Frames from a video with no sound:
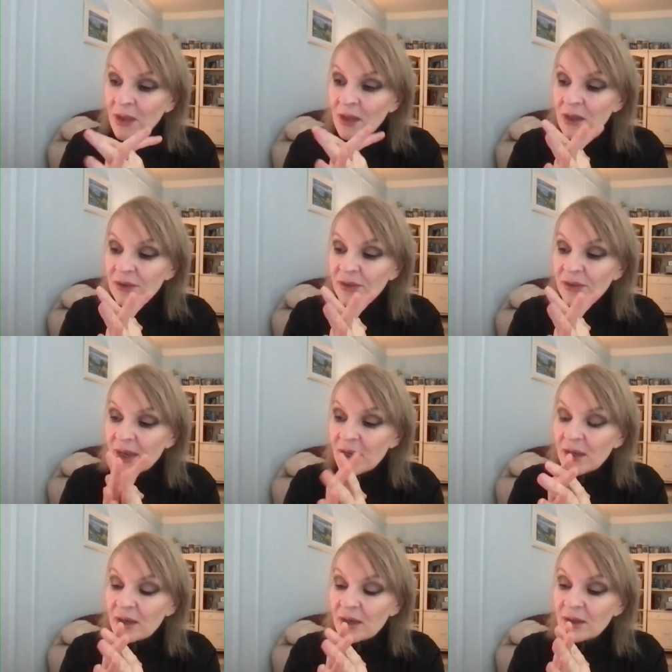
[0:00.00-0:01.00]

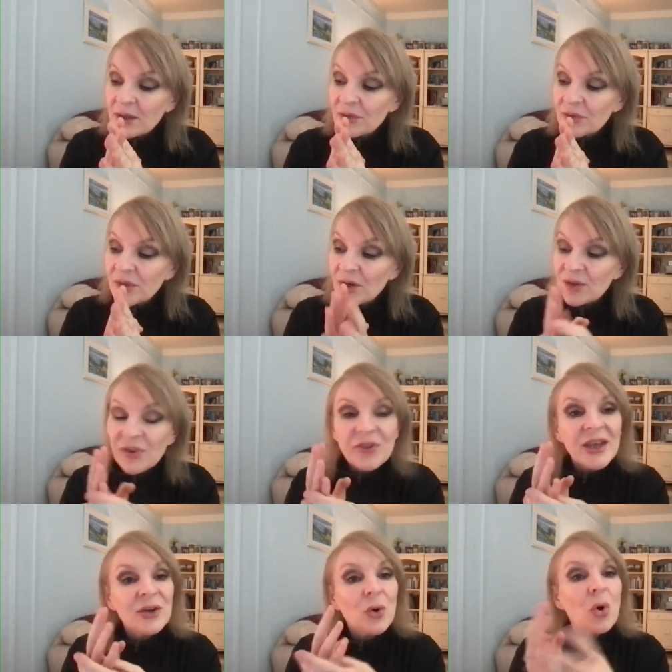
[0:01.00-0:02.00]
they they're
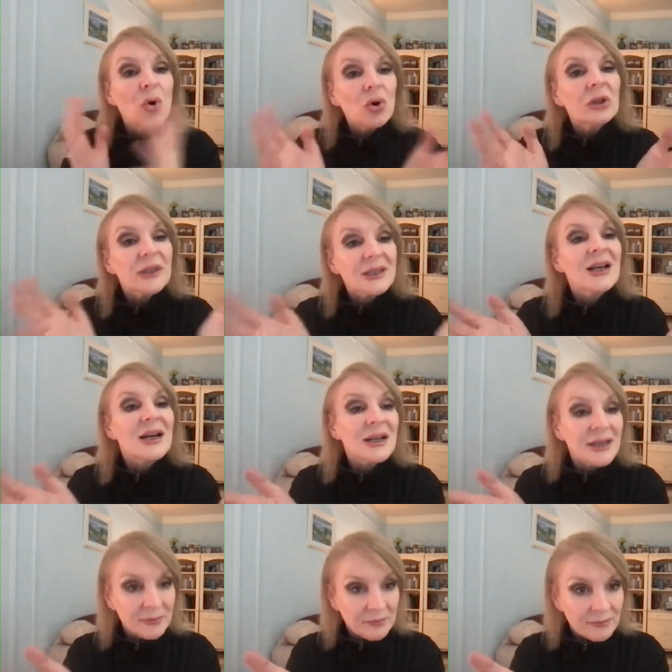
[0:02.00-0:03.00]
thin all the
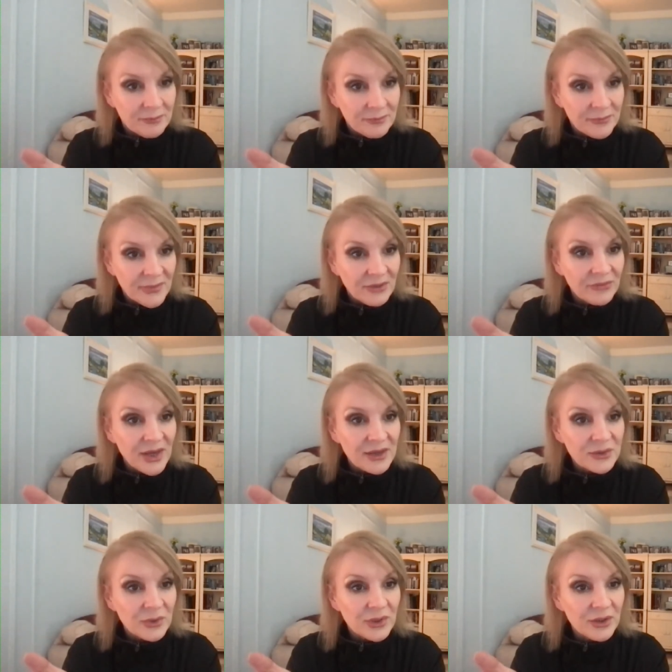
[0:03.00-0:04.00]
time, if
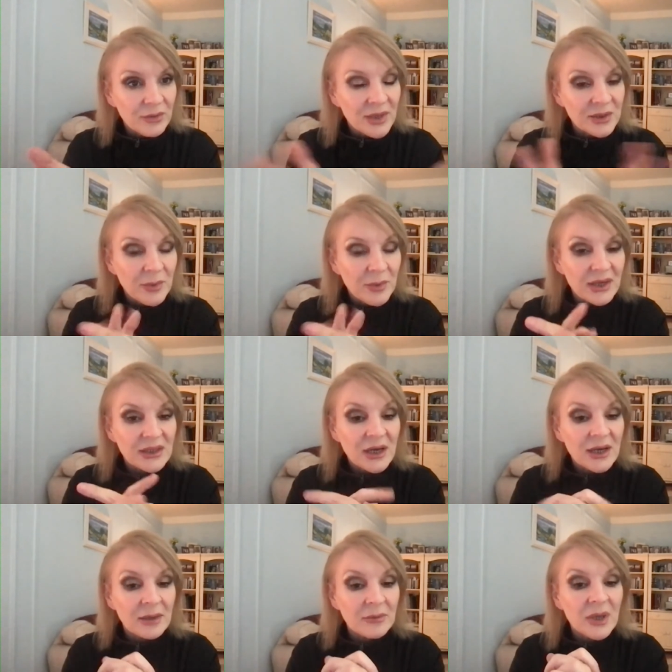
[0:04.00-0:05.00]
that's what you meant by
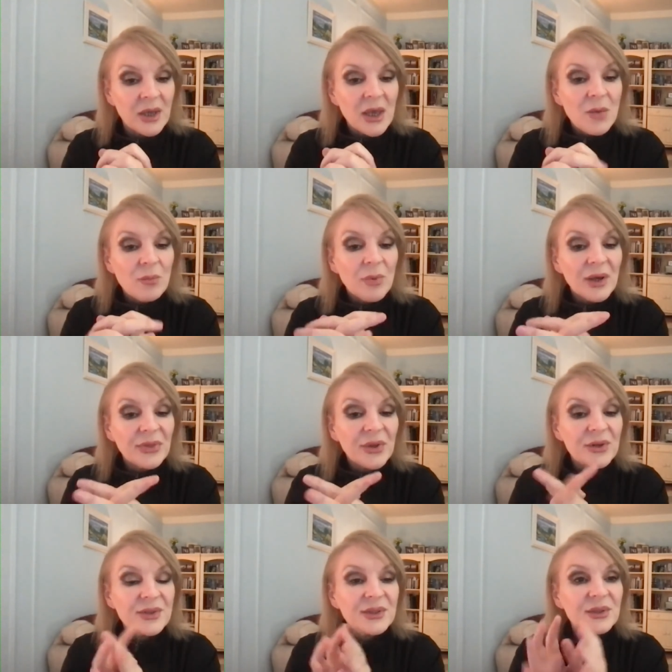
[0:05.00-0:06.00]
time. But
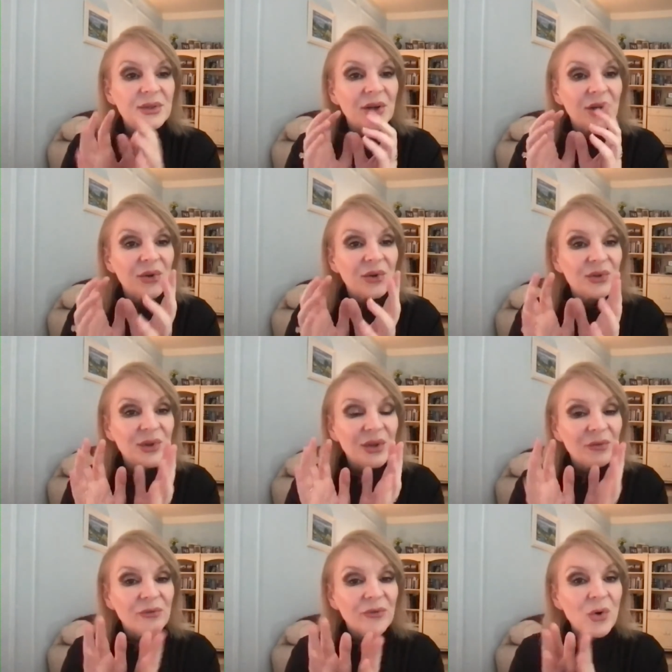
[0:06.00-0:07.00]
there's there in
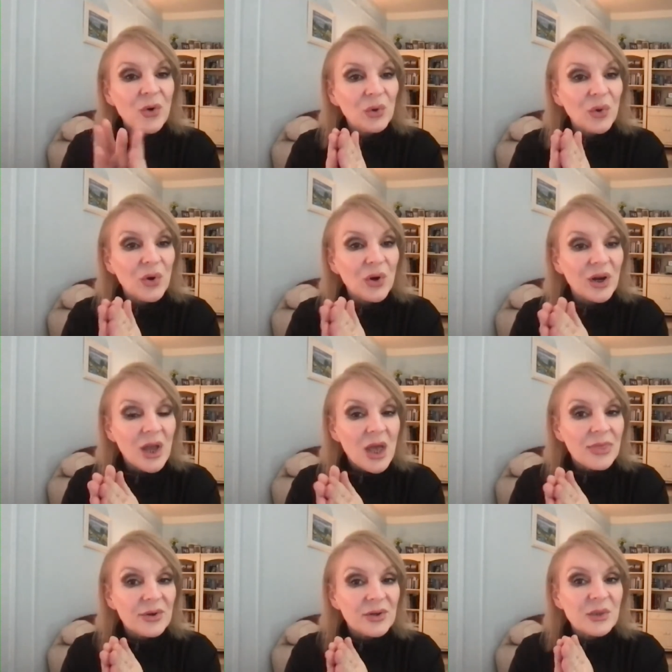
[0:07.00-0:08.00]
folklore,
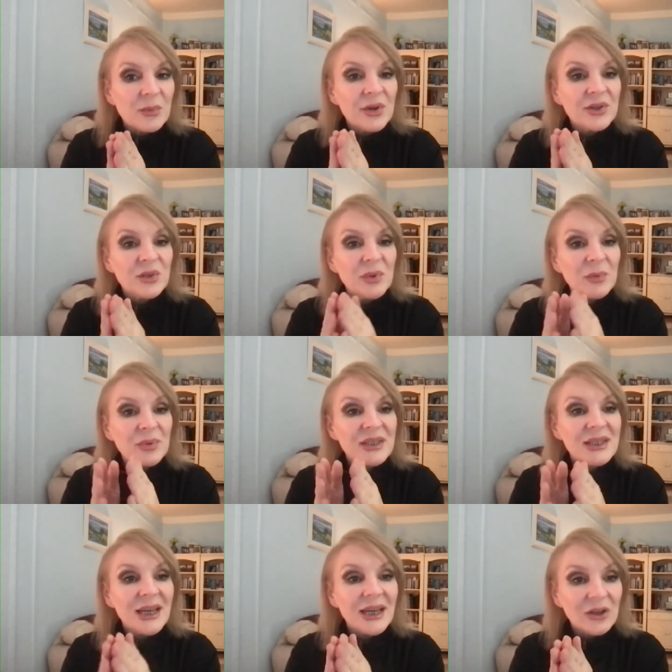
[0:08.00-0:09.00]
they're supposed to be
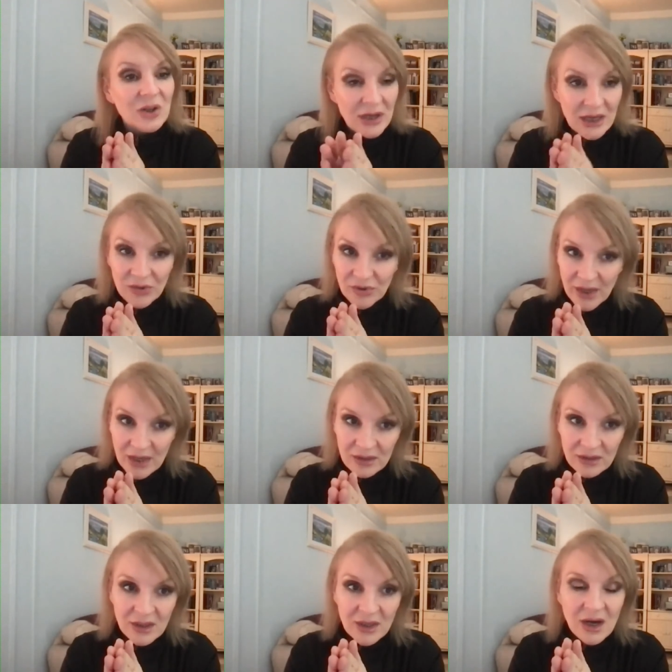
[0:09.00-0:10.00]
particularly
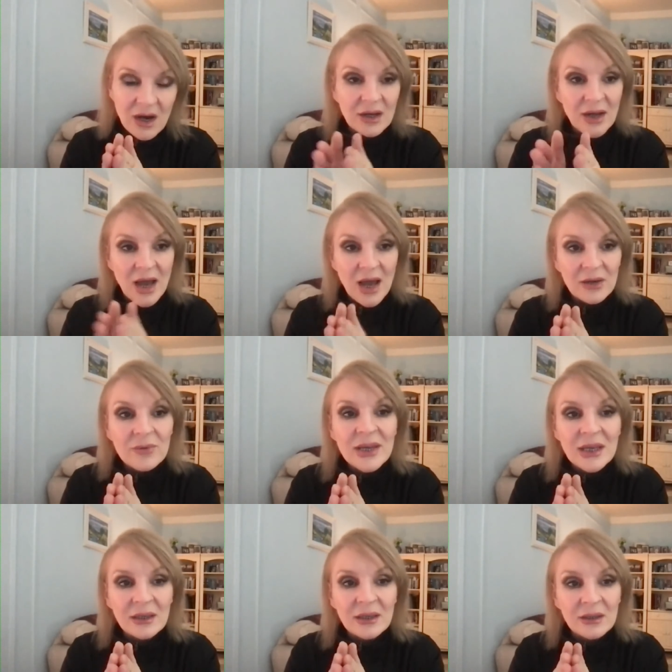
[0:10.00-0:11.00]
thin on
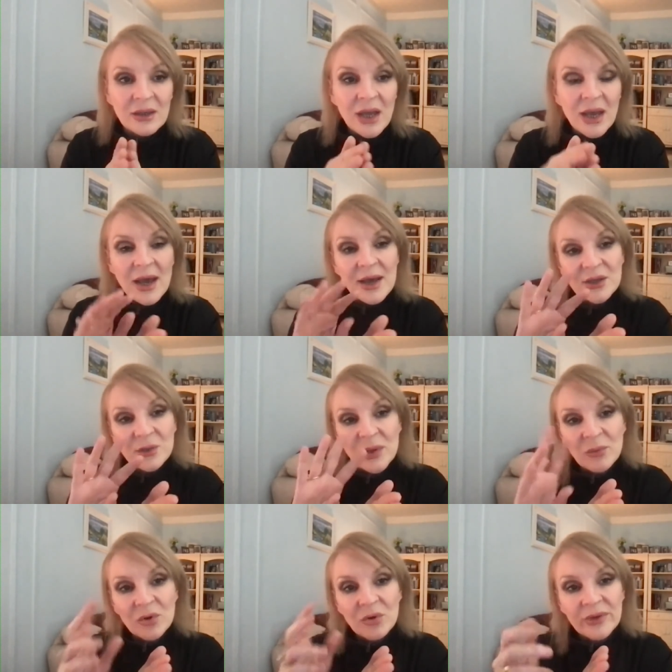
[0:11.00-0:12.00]
Halloween as we
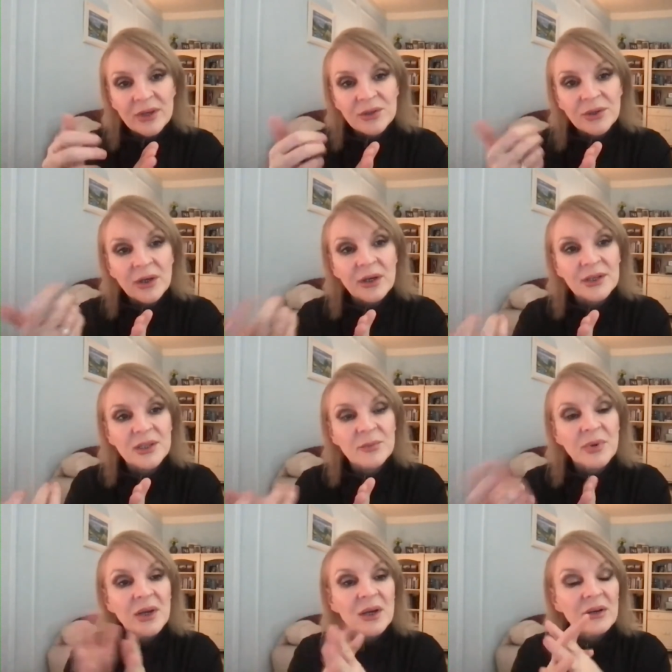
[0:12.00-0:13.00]
move into the cusp
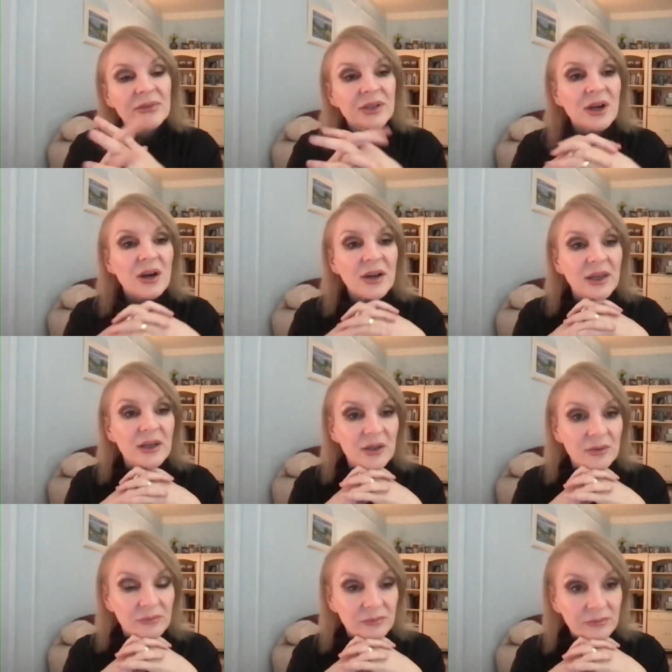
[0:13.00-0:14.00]
of the dark year.